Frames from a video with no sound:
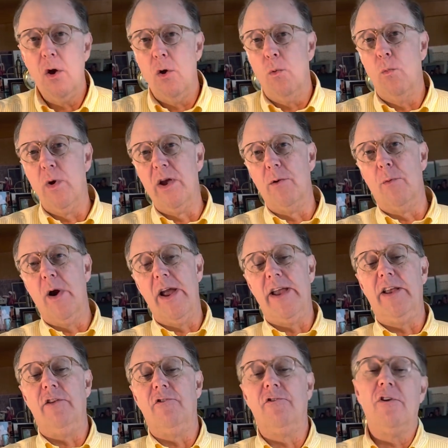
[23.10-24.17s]
We
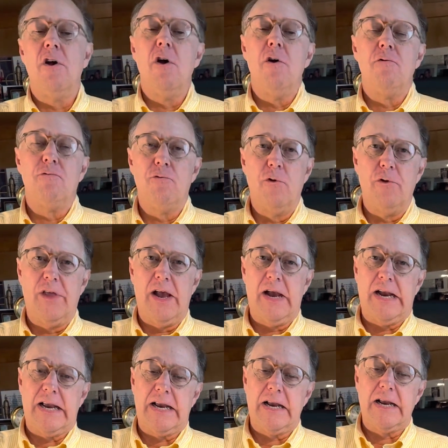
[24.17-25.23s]
arrange for the
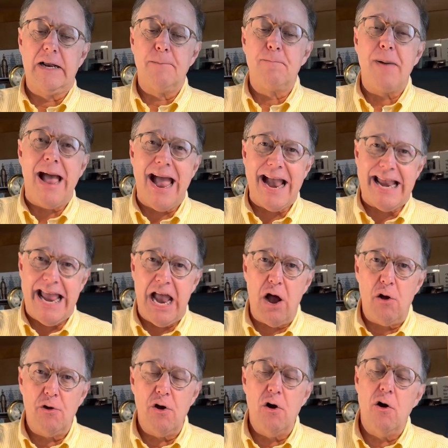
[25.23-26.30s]
pack
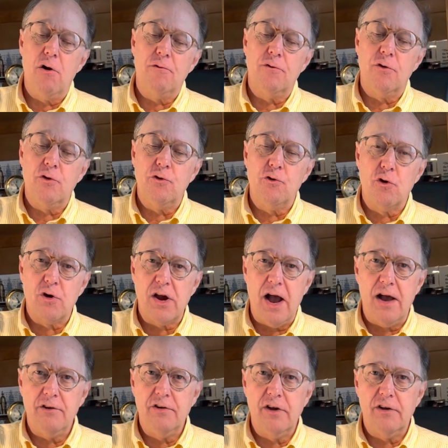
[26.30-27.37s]
out of your
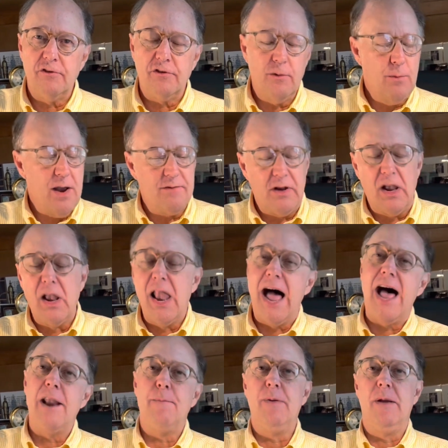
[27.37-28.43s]
contents, and we have a
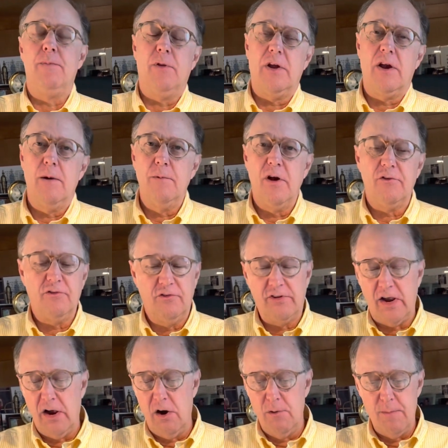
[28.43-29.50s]
lot of people that come to us and say,
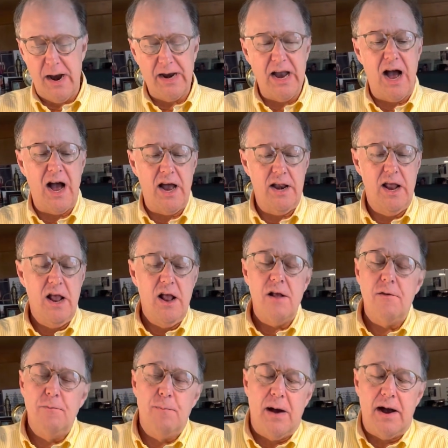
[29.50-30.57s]
oh my God,
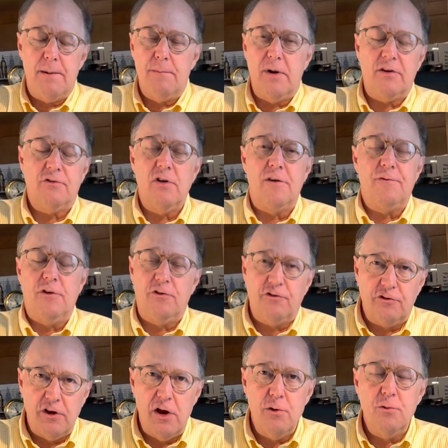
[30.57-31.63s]
my stuff is
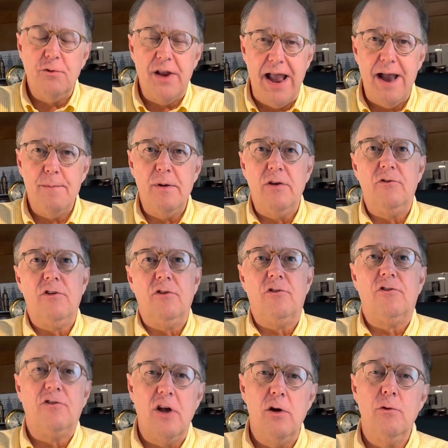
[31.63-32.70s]
so damaged, it's
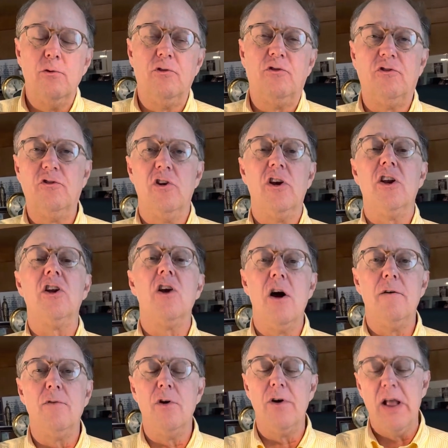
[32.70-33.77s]
so soot
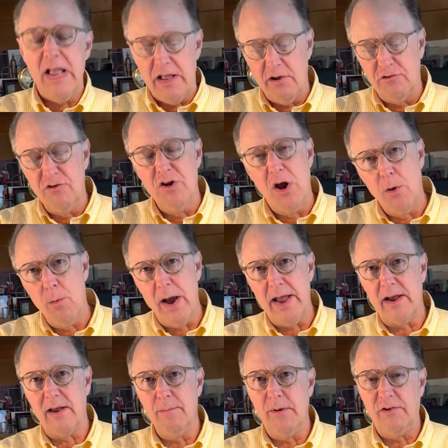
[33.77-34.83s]
covered, there's no way it
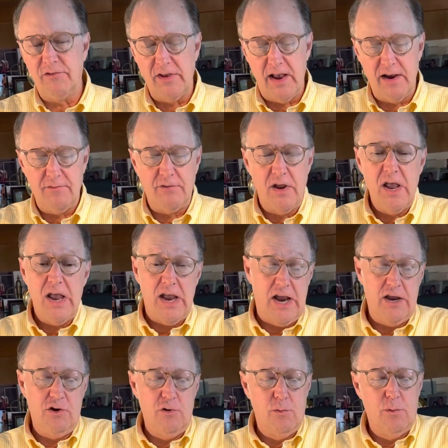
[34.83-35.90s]
can be saved,
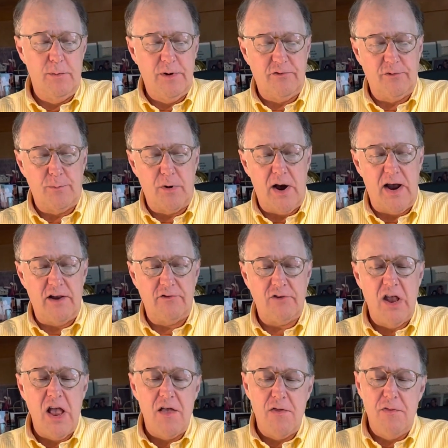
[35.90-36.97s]
and you will be surprised.
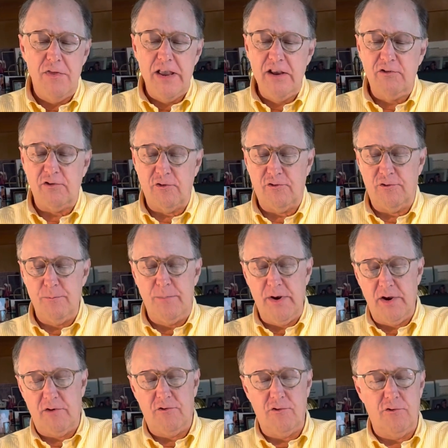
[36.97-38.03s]
These are some
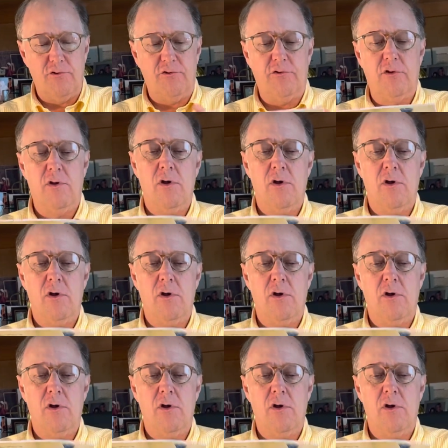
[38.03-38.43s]
pictures